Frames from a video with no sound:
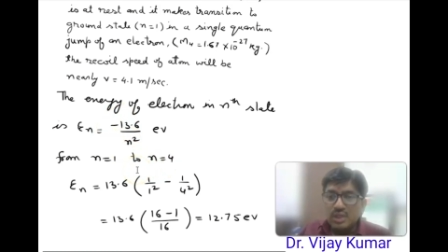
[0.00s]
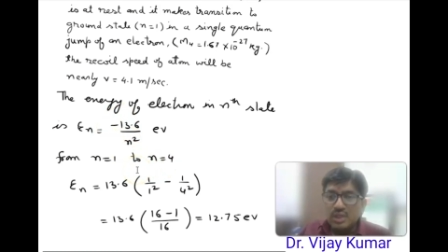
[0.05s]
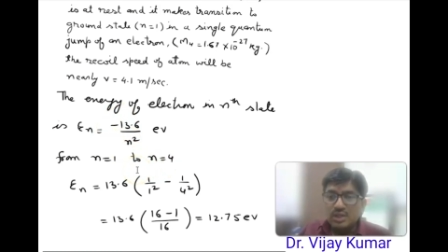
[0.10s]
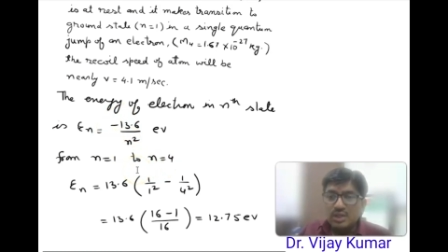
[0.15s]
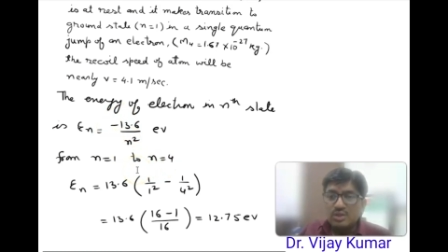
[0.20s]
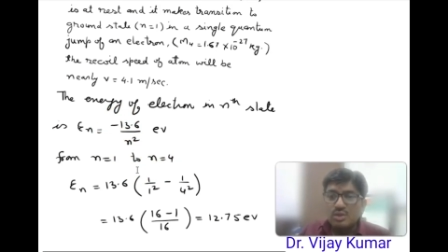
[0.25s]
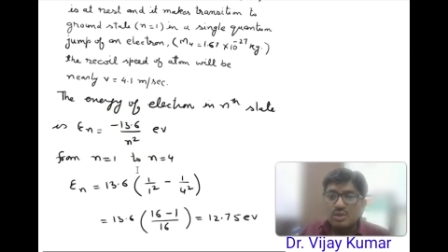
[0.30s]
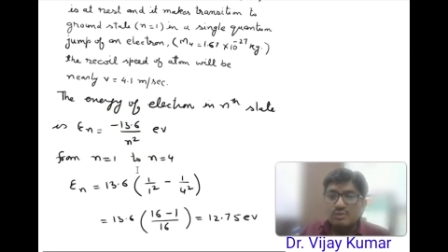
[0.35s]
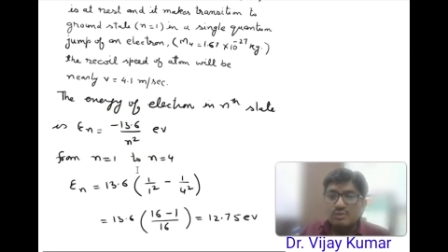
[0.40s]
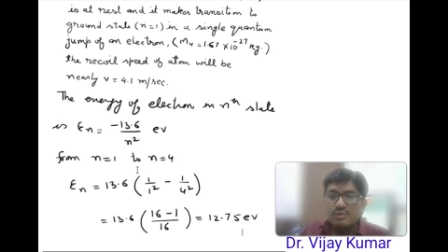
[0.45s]

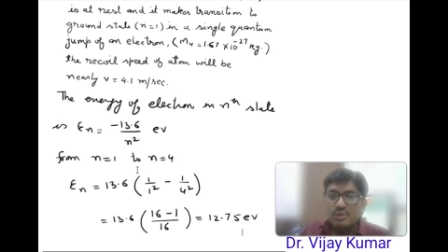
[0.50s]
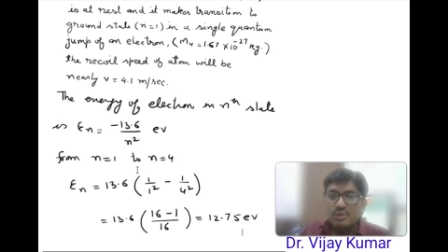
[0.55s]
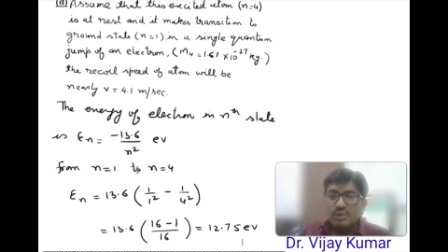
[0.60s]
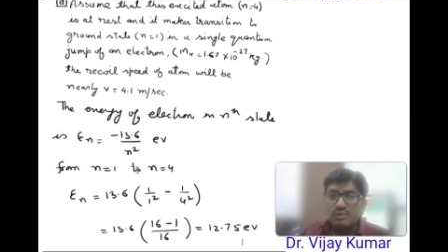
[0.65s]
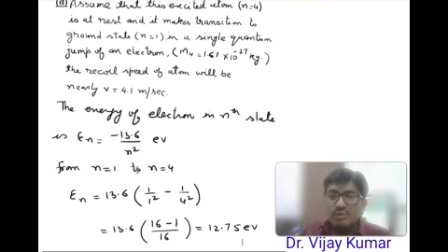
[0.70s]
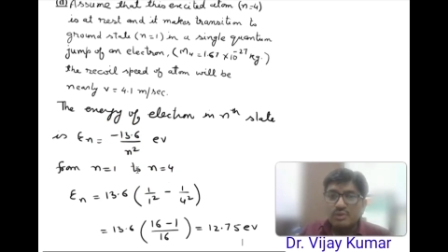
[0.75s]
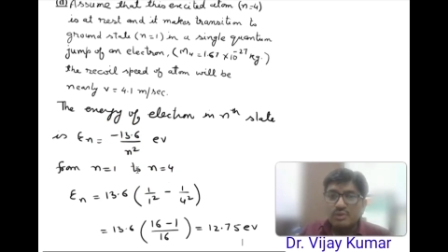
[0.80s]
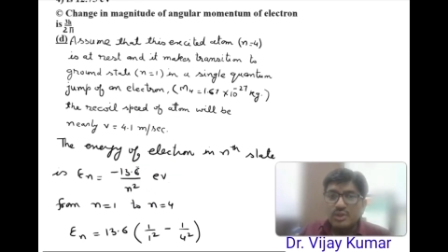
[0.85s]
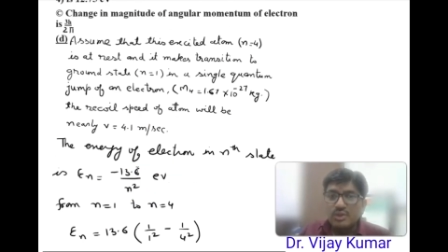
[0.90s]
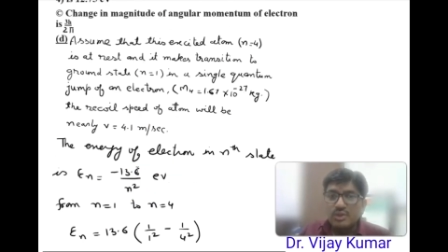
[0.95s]
electron
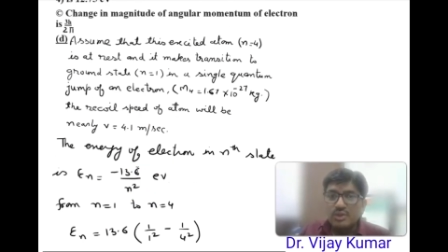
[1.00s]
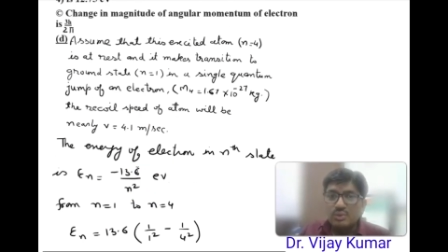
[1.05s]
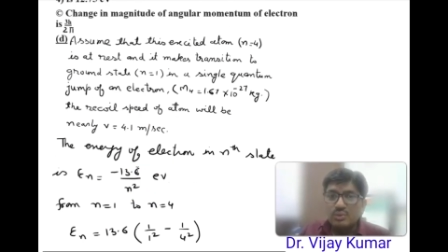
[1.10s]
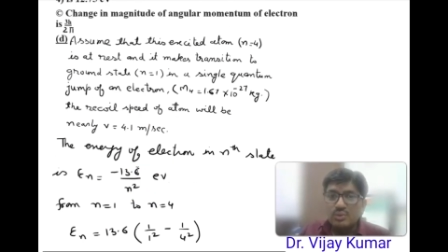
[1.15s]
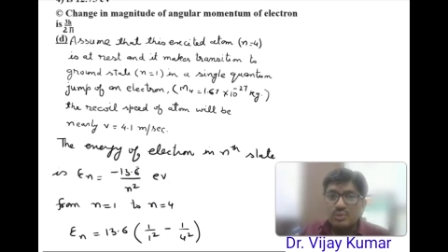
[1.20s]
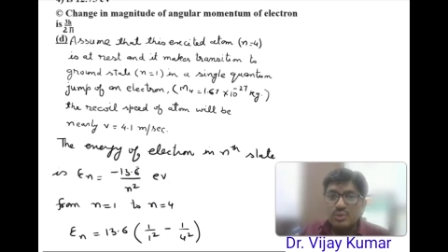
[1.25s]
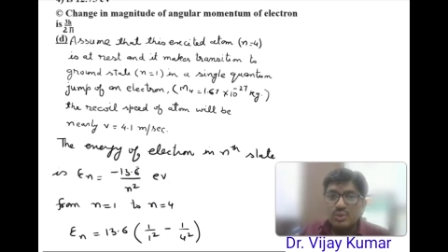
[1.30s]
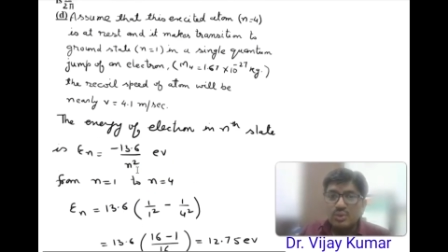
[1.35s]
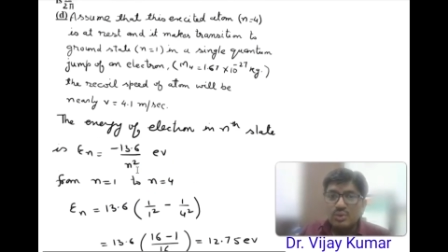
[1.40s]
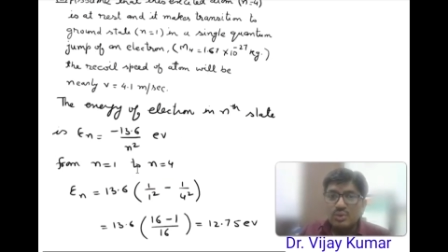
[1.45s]
from 1
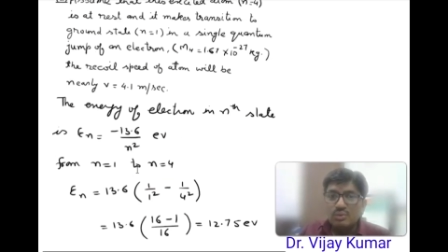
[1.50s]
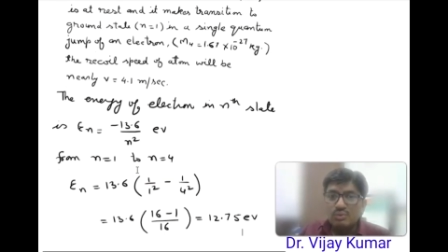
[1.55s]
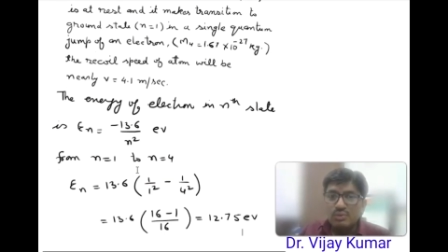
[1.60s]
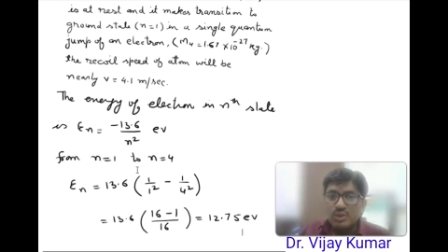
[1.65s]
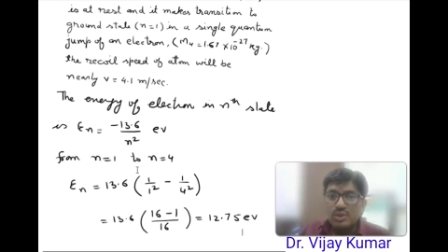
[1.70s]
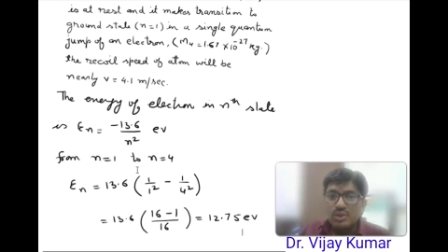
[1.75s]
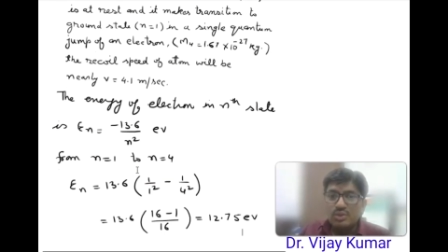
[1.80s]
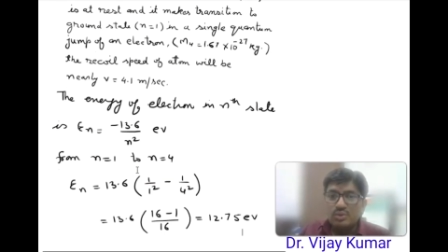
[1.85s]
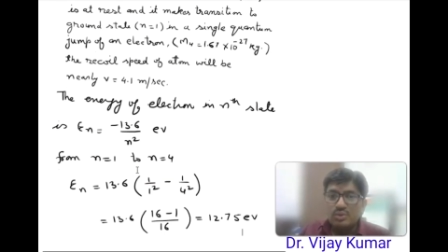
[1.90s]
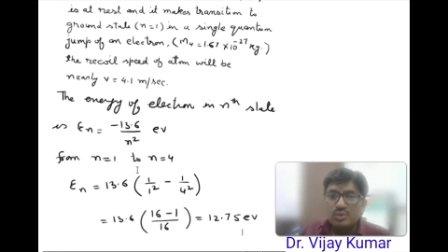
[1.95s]

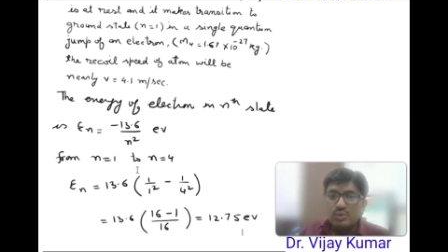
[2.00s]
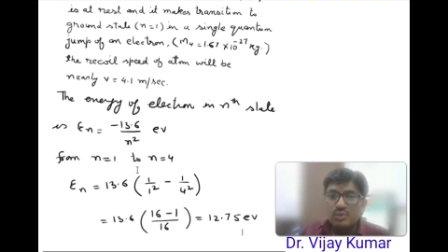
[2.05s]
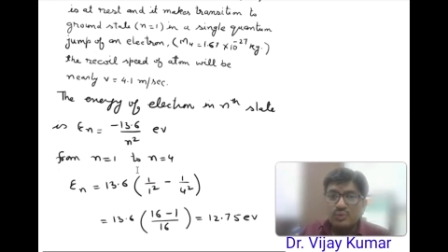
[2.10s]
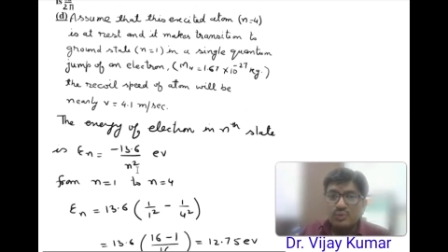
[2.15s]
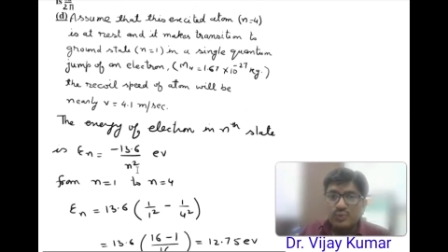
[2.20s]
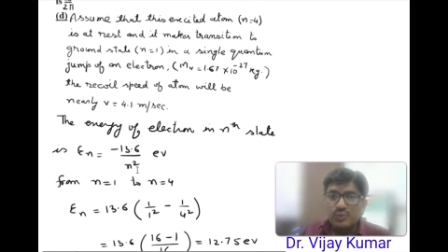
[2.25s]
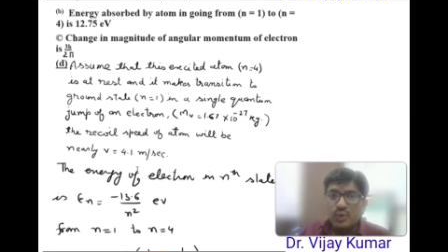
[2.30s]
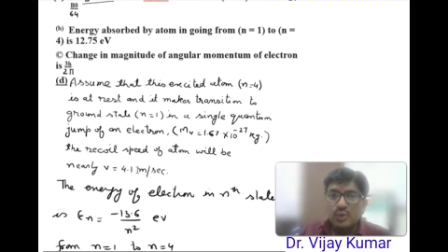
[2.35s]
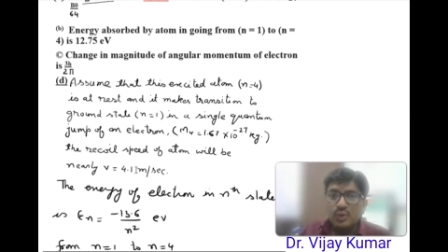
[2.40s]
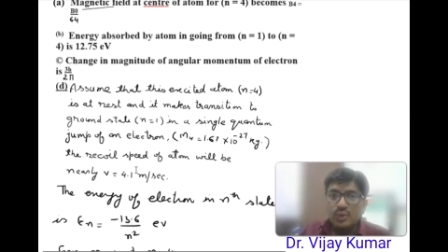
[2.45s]
to
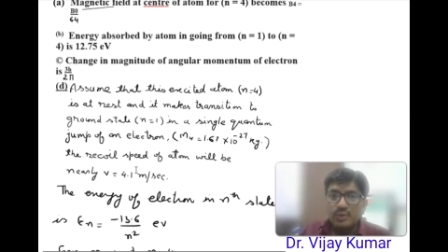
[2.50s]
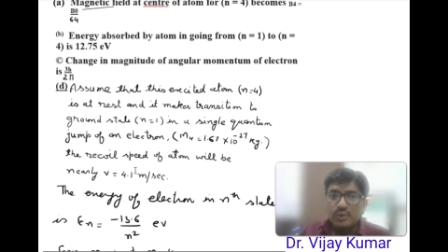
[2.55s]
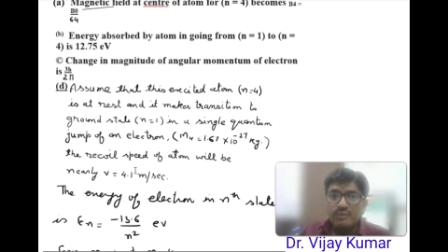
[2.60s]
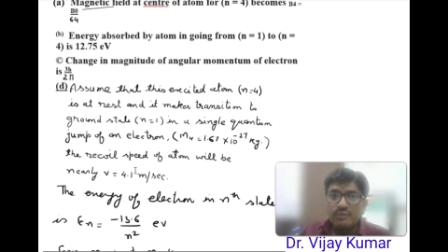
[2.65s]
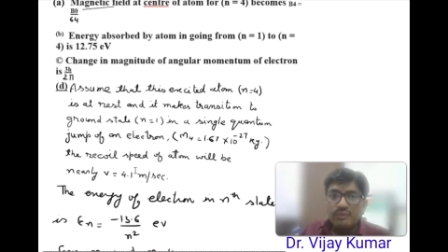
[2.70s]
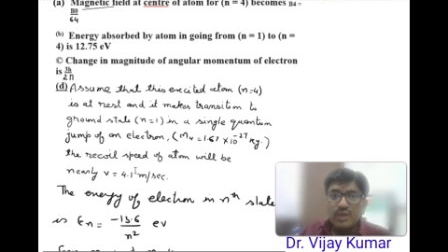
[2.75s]
4.